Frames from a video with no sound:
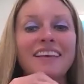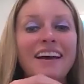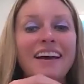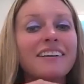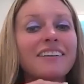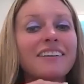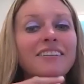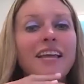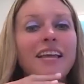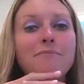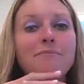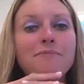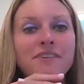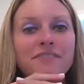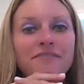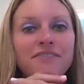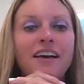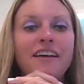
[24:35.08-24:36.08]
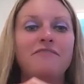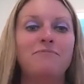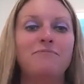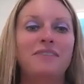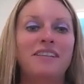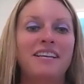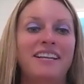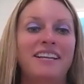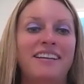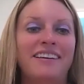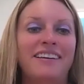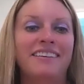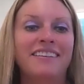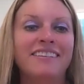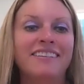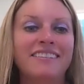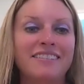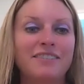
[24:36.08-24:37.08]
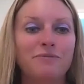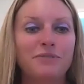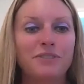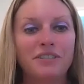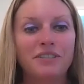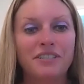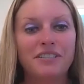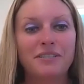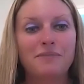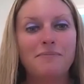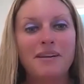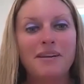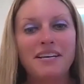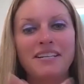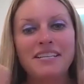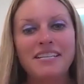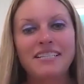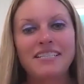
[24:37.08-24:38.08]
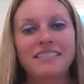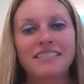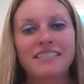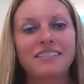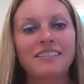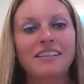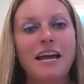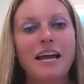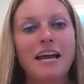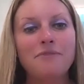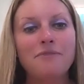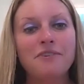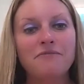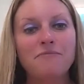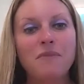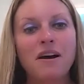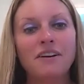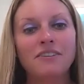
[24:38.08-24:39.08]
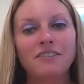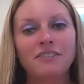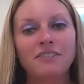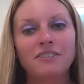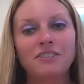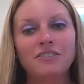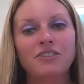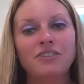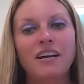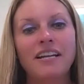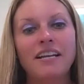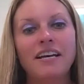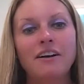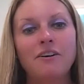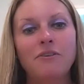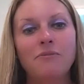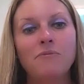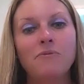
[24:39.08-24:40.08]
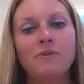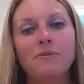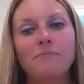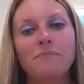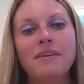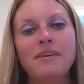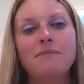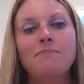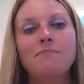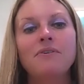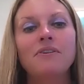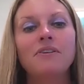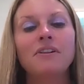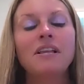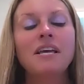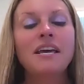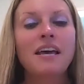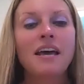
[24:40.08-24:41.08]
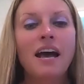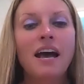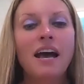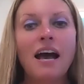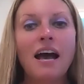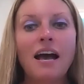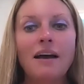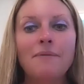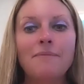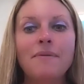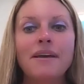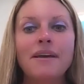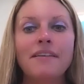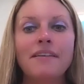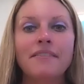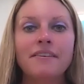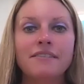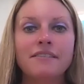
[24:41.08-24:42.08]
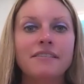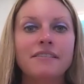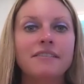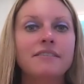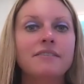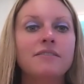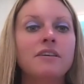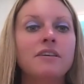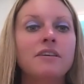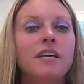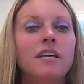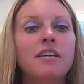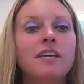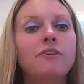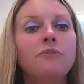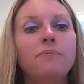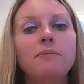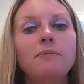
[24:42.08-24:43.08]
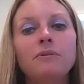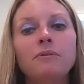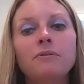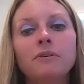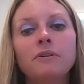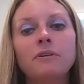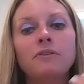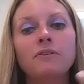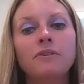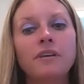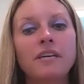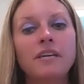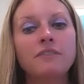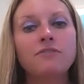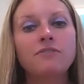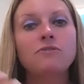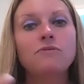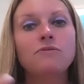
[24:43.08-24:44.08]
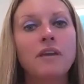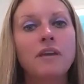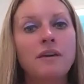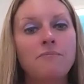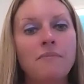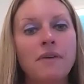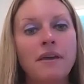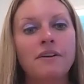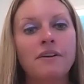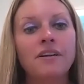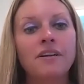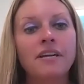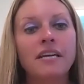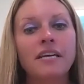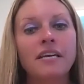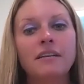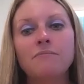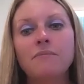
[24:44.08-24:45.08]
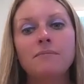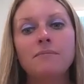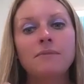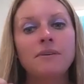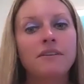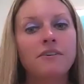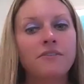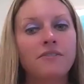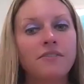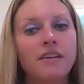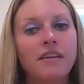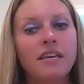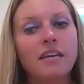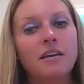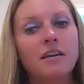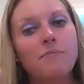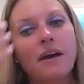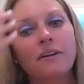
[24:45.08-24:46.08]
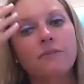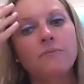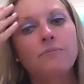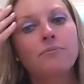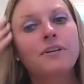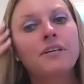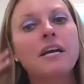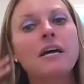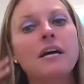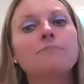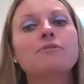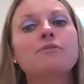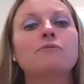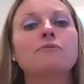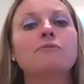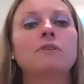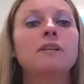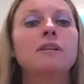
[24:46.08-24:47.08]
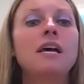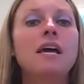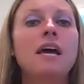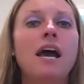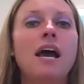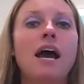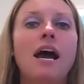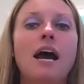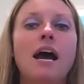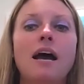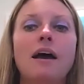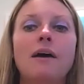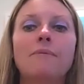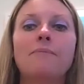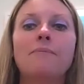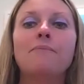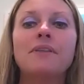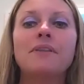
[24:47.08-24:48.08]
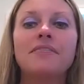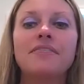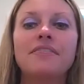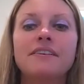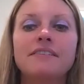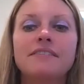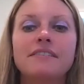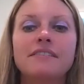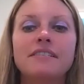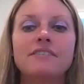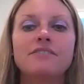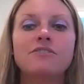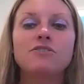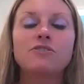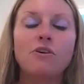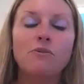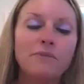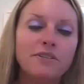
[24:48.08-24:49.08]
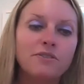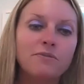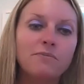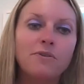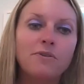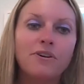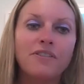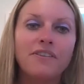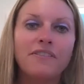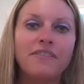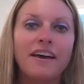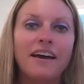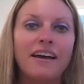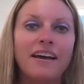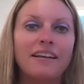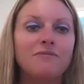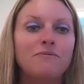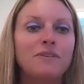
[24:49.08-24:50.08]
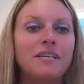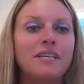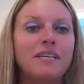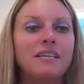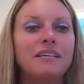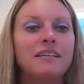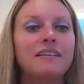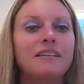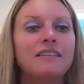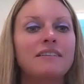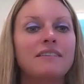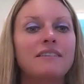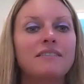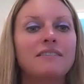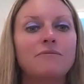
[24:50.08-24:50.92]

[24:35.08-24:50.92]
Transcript: Yeah, collaborative life planning. This is we're expanding the collaborative model to try to help more people. And this is, people who are looking to get married and maybe they're thinking about a prenuptial. But this is so much more than that. We